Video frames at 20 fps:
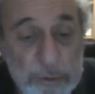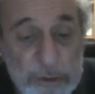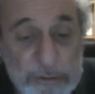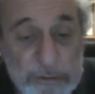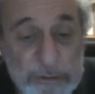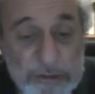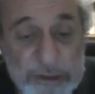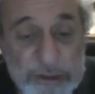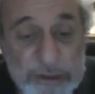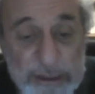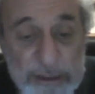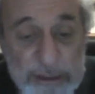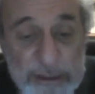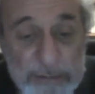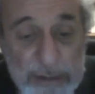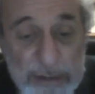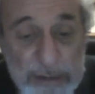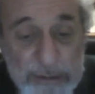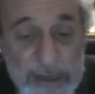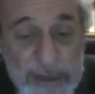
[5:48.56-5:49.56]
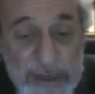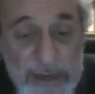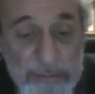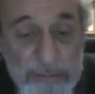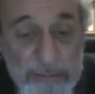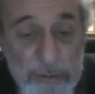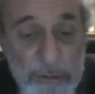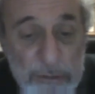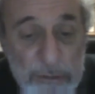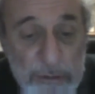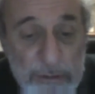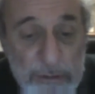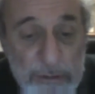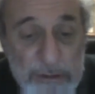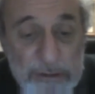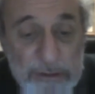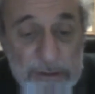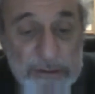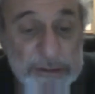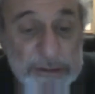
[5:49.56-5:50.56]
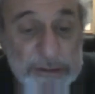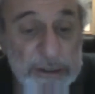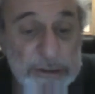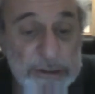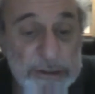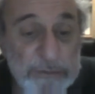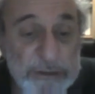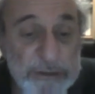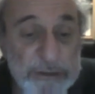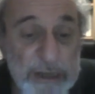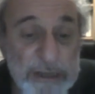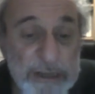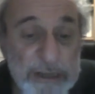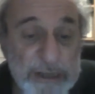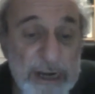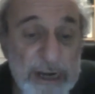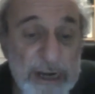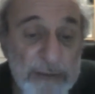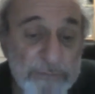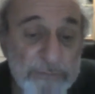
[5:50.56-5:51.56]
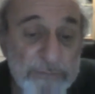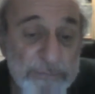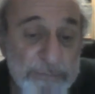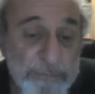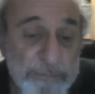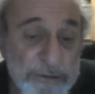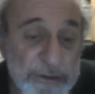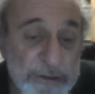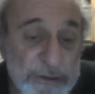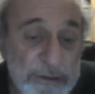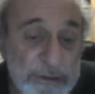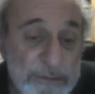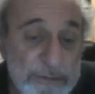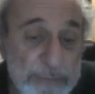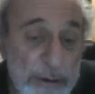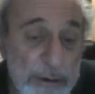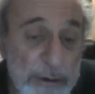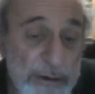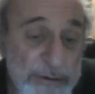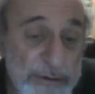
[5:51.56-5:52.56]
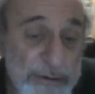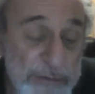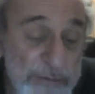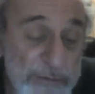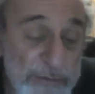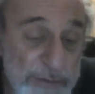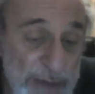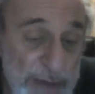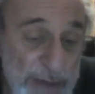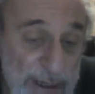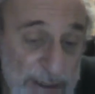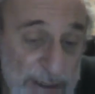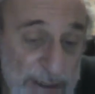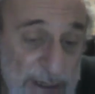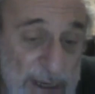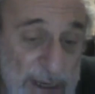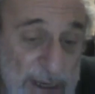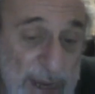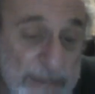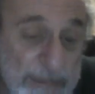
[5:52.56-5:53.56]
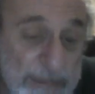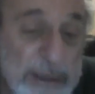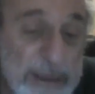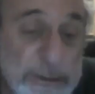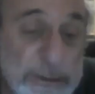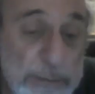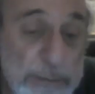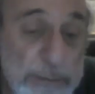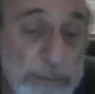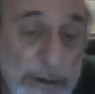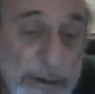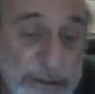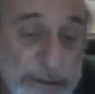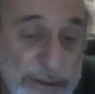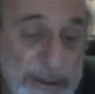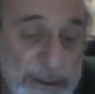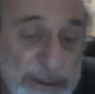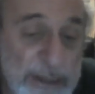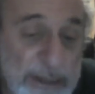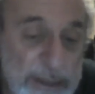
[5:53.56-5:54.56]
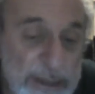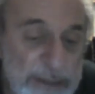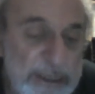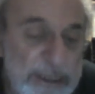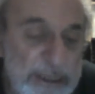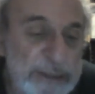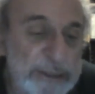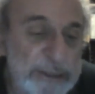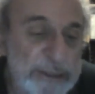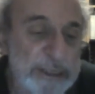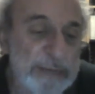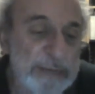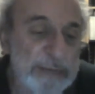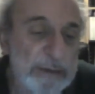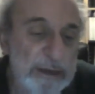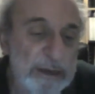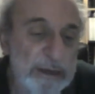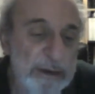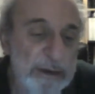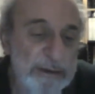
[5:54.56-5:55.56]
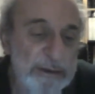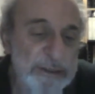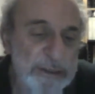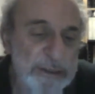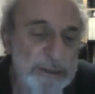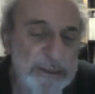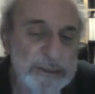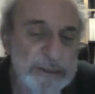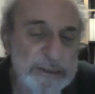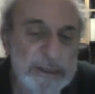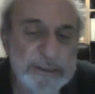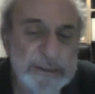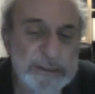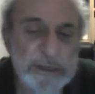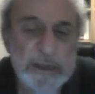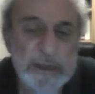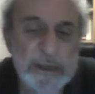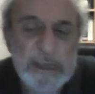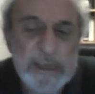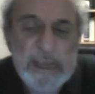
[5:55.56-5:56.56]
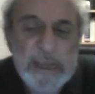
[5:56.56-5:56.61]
he was singing about became more. He started off as a love poet, if you like. I mean, he's a poet. That's the thing about Cohen. He's not.